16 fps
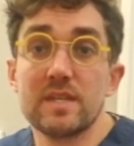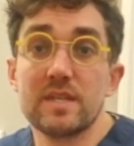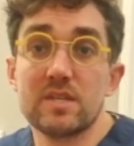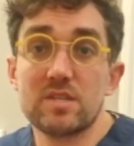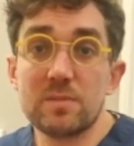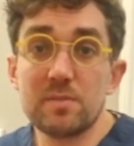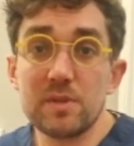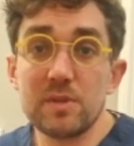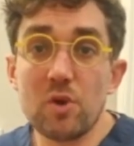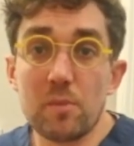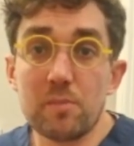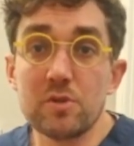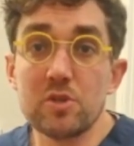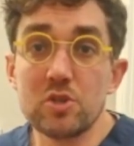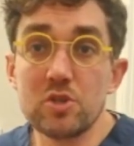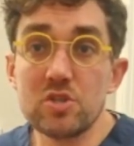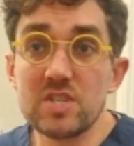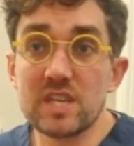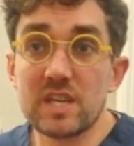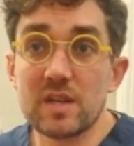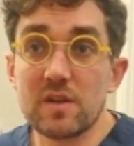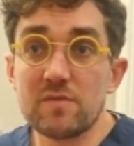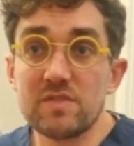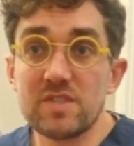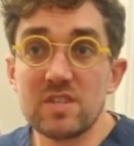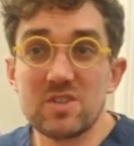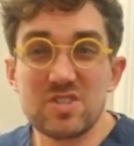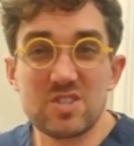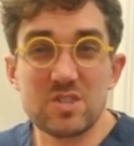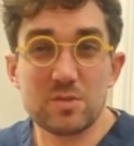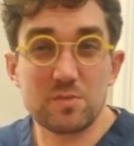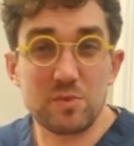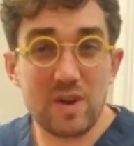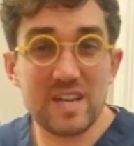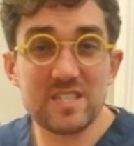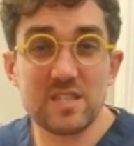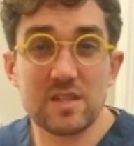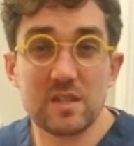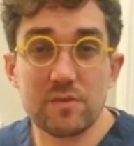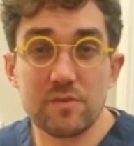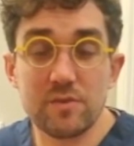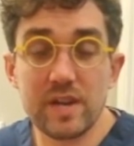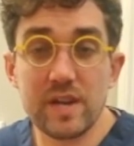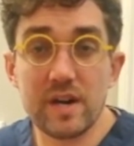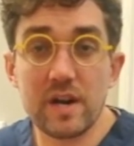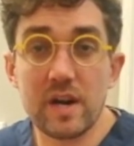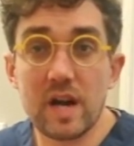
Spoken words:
Simply not producing enough tears is surprisingly rare,